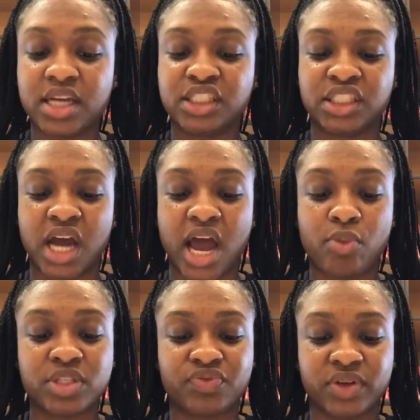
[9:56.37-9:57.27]
John
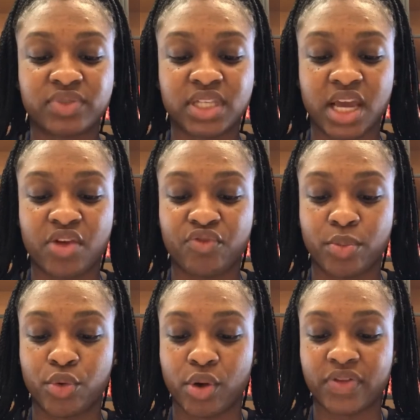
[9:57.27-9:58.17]
was 15
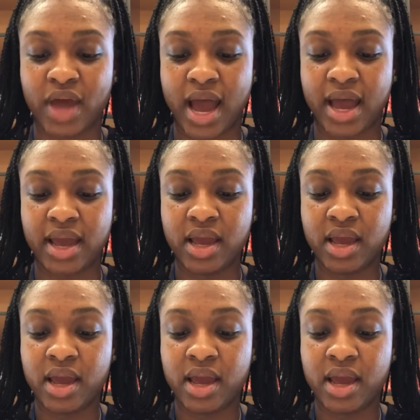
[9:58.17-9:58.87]
from North High.